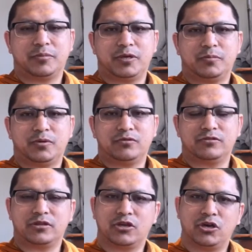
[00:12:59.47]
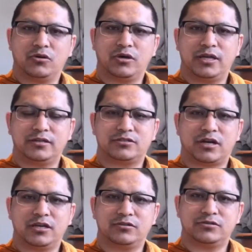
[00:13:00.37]
people will go and
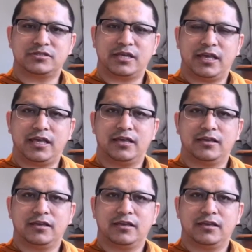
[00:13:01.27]
try to stay